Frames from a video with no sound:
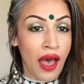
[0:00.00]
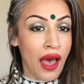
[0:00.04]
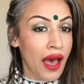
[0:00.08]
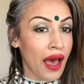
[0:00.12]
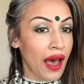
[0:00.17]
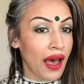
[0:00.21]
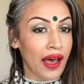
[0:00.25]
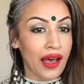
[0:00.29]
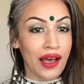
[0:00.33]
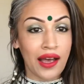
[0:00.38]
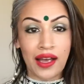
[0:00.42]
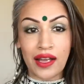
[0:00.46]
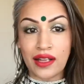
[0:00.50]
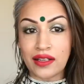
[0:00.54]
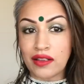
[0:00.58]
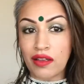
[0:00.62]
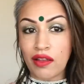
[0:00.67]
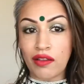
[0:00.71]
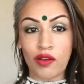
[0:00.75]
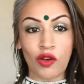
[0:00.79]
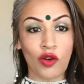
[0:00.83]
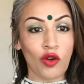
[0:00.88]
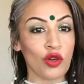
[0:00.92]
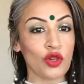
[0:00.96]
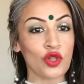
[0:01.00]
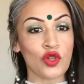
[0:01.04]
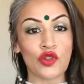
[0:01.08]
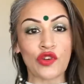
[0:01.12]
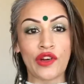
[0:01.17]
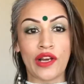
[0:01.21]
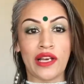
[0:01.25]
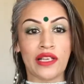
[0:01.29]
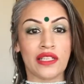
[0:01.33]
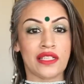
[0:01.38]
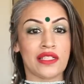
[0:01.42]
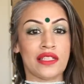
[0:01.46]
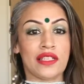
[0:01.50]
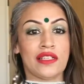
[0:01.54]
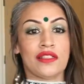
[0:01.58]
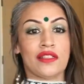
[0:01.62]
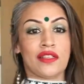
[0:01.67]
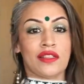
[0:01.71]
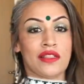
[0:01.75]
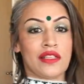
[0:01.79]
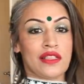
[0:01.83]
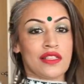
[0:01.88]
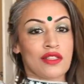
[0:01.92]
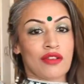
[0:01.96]
and got dressed into
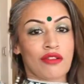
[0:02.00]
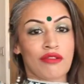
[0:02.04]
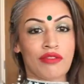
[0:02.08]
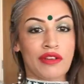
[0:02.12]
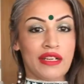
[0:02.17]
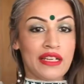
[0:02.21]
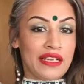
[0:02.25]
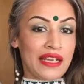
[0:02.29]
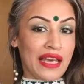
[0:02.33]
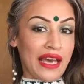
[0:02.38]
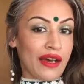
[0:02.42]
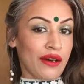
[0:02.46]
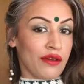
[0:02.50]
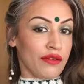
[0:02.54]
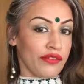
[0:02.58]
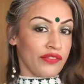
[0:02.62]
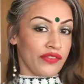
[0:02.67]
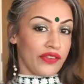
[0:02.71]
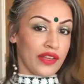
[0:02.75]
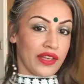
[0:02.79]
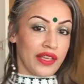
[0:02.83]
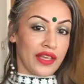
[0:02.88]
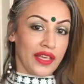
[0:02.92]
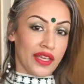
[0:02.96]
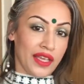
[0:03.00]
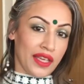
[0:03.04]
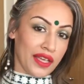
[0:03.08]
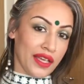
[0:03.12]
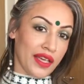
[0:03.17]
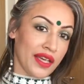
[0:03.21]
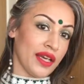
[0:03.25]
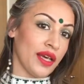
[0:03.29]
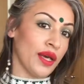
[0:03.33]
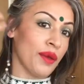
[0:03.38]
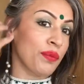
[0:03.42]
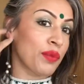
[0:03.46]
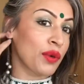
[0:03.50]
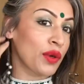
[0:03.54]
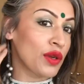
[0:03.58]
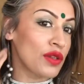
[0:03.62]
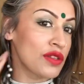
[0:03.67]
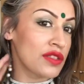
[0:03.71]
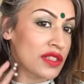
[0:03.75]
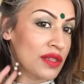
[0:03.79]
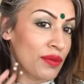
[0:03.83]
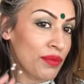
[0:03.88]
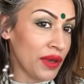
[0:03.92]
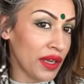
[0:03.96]
this green outfit here, put on
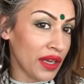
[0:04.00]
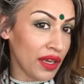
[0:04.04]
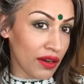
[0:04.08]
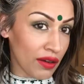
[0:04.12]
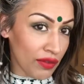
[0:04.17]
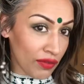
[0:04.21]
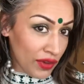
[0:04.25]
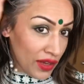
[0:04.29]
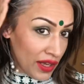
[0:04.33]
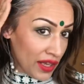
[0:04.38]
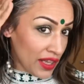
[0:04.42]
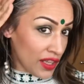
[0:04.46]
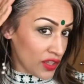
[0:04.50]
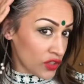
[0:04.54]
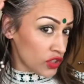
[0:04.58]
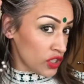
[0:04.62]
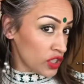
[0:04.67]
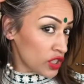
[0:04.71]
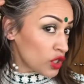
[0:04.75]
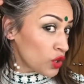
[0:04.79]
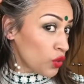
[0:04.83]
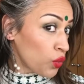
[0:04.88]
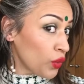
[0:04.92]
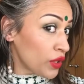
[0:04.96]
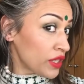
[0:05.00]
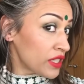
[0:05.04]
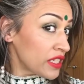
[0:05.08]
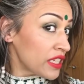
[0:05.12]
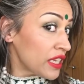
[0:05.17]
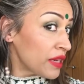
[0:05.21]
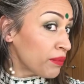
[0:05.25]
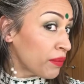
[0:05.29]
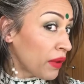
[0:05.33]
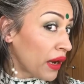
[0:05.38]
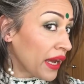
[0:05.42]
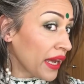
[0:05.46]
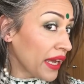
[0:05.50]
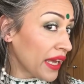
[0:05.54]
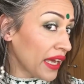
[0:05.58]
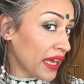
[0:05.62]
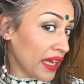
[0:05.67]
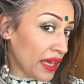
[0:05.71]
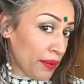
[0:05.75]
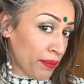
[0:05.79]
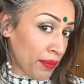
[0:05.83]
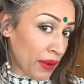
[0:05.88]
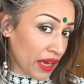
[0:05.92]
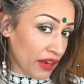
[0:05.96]
some earrings, just twisted my
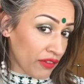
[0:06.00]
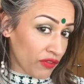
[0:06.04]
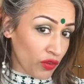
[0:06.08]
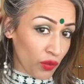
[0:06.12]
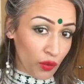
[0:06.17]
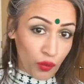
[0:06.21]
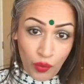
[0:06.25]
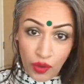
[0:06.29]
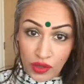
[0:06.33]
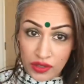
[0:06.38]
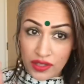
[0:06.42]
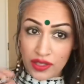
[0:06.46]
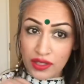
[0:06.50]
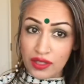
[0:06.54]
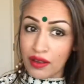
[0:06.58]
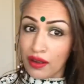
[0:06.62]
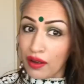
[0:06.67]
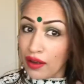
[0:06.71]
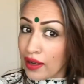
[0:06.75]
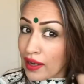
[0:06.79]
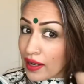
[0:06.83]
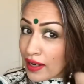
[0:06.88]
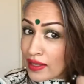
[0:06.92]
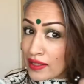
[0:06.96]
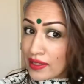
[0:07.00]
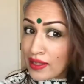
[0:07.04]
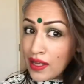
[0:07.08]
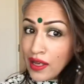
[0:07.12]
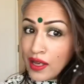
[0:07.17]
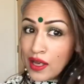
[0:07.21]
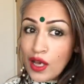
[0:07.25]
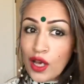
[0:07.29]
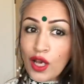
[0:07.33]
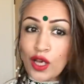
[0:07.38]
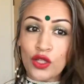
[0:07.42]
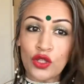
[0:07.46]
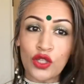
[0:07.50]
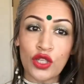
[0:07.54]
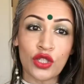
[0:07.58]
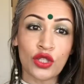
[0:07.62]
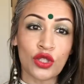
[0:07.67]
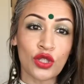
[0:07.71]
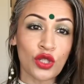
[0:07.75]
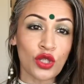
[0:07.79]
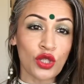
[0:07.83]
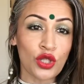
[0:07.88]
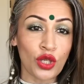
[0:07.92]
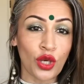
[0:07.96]
hair back from one side, just
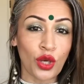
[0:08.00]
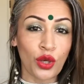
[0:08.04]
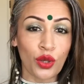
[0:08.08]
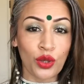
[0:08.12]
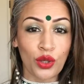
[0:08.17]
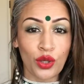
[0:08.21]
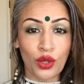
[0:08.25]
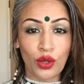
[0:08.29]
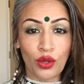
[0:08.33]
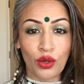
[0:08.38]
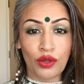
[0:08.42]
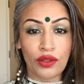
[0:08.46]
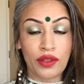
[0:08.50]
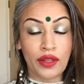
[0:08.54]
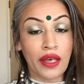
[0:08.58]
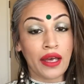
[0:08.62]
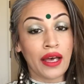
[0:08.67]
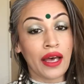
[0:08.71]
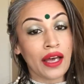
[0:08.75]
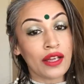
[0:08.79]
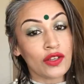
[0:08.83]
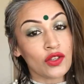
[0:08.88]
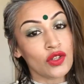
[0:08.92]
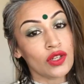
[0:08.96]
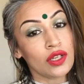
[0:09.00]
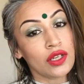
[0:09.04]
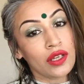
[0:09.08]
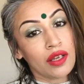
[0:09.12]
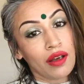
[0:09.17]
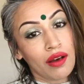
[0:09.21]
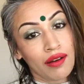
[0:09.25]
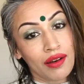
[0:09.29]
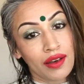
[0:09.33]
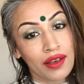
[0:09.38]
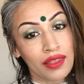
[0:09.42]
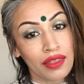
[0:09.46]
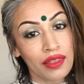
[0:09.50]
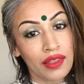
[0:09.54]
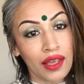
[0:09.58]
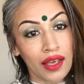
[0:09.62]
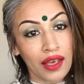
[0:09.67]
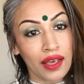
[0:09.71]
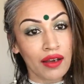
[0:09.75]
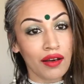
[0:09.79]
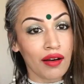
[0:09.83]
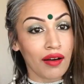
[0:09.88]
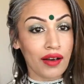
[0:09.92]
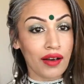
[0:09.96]
to show you that actually I think I